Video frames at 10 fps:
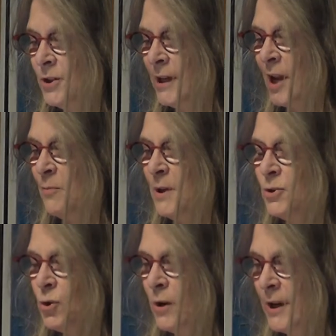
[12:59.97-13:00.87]
She gave
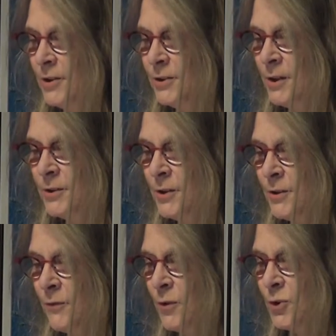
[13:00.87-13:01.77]
me joyousness
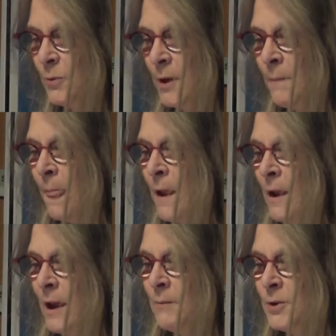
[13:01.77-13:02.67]
as the first one,
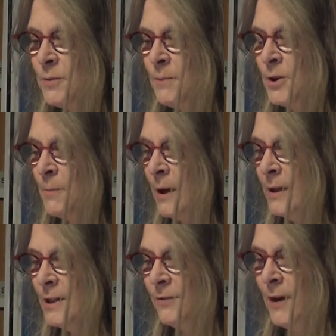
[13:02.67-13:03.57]
and which is my
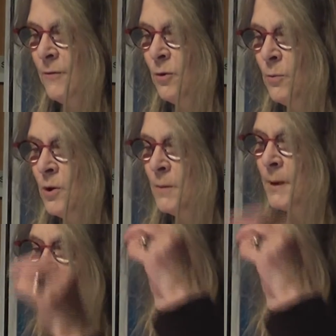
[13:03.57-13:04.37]
least favorite word